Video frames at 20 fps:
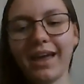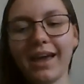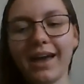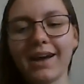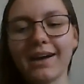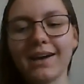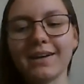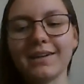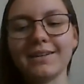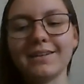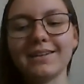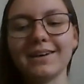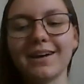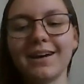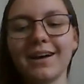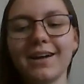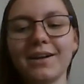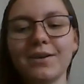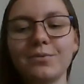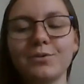And
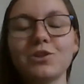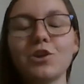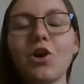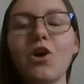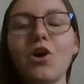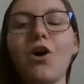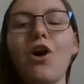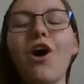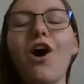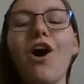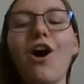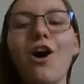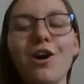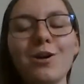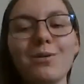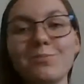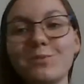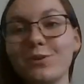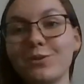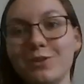I was
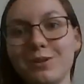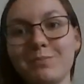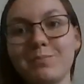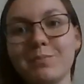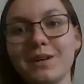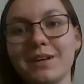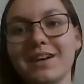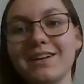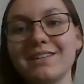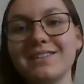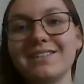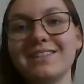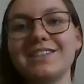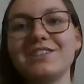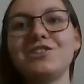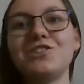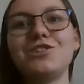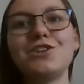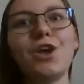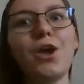heartbroken because
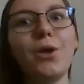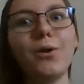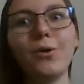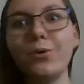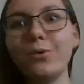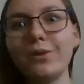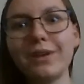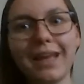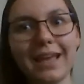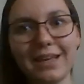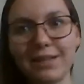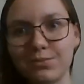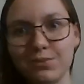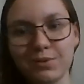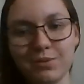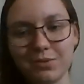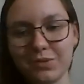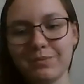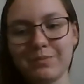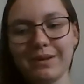the 2 days
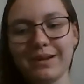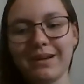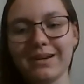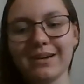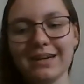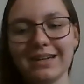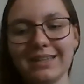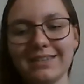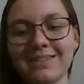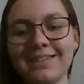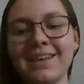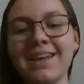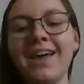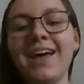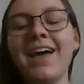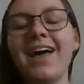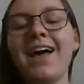we were in Paris,